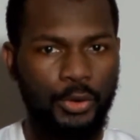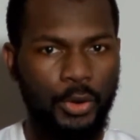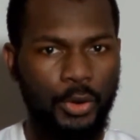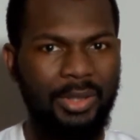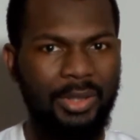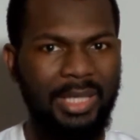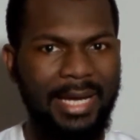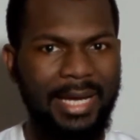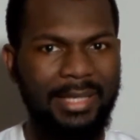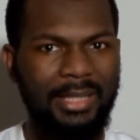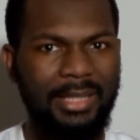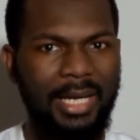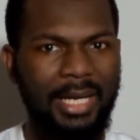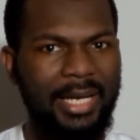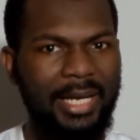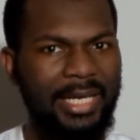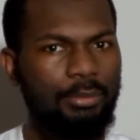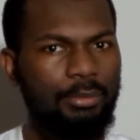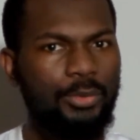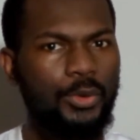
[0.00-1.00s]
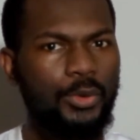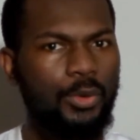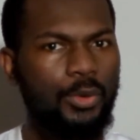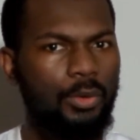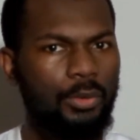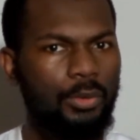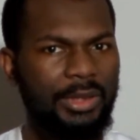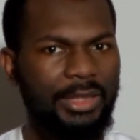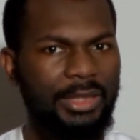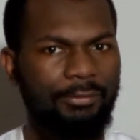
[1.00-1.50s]
Toddlers are able to
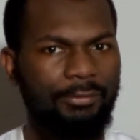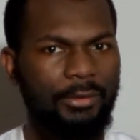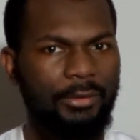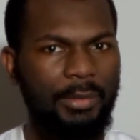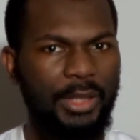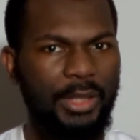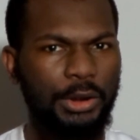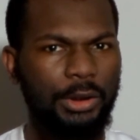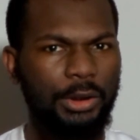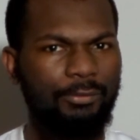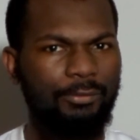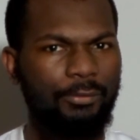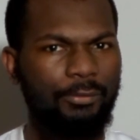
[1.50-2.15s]
hold information